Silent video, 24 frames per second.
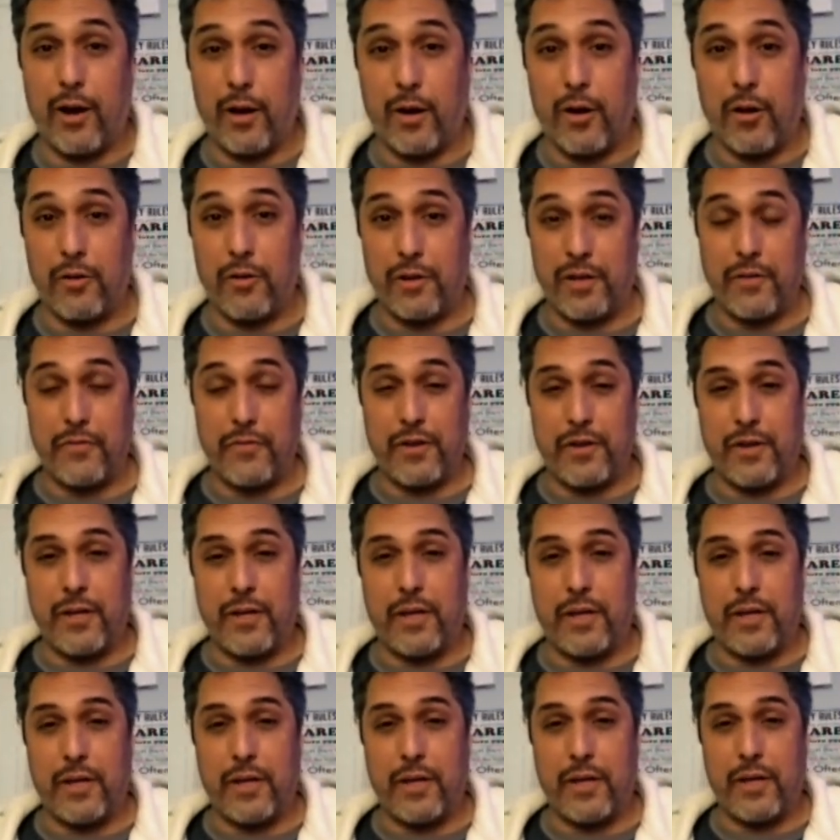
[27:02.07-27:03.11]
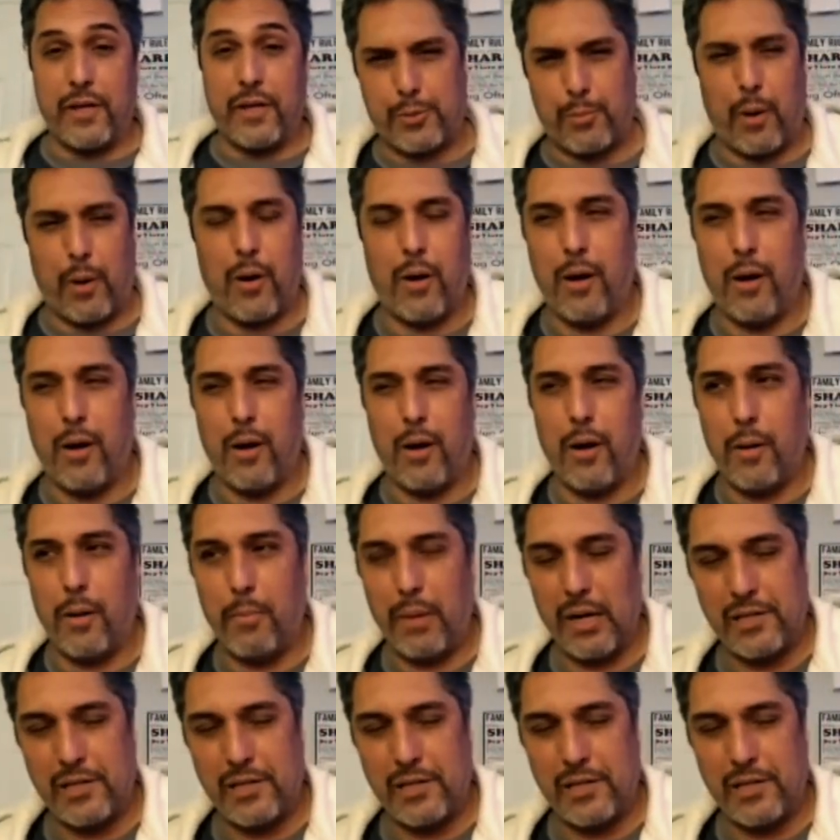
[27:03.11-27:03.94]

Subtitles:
it on DVD. My